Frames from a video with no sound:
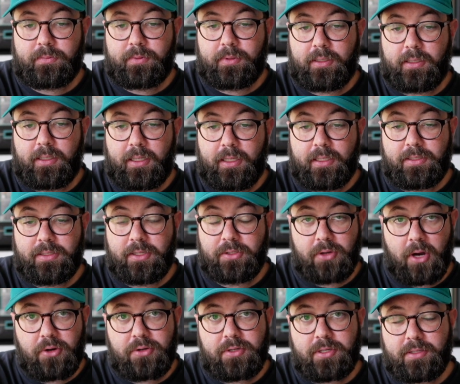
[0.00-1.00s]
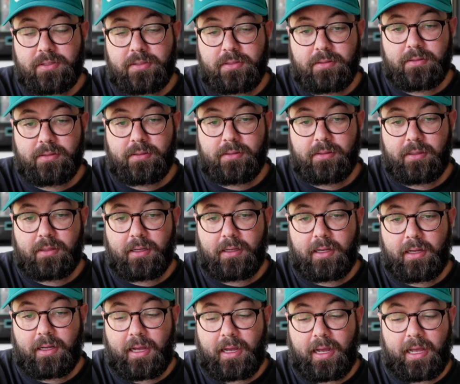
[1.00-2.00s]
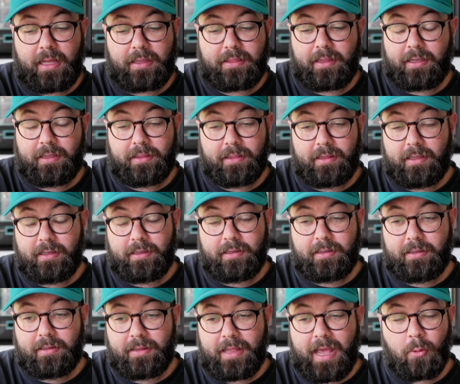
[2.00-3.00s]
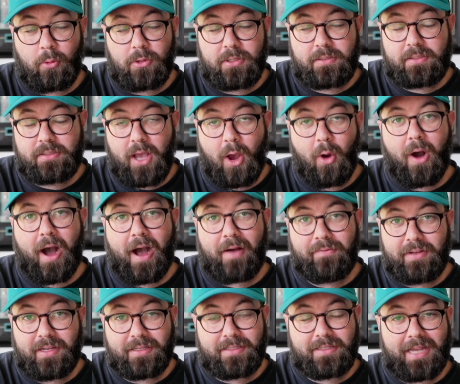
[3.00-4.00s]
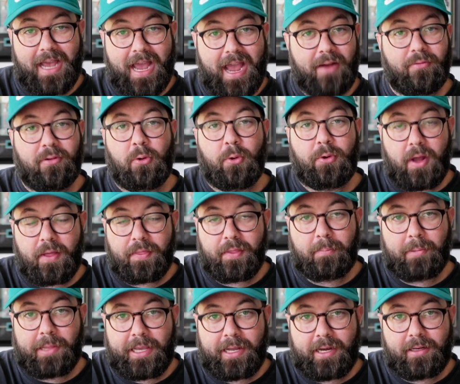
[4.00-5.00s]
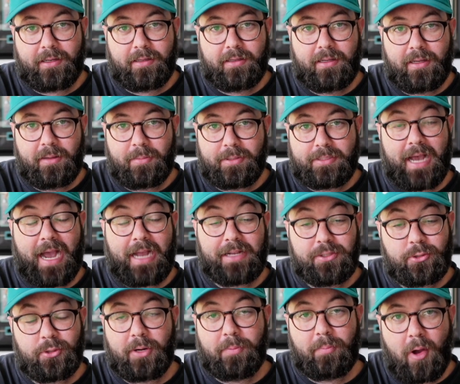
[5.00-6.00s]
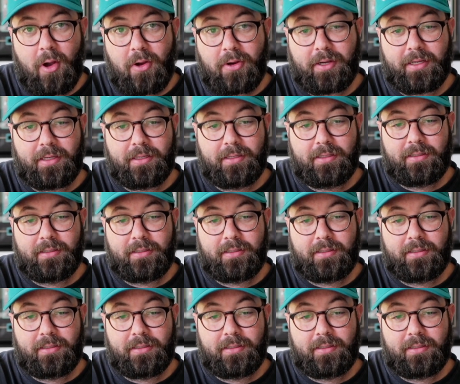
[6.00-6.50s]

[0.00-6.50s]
is atrocious. I think that was so obvious to everyone on the planet besides Trent Baalke.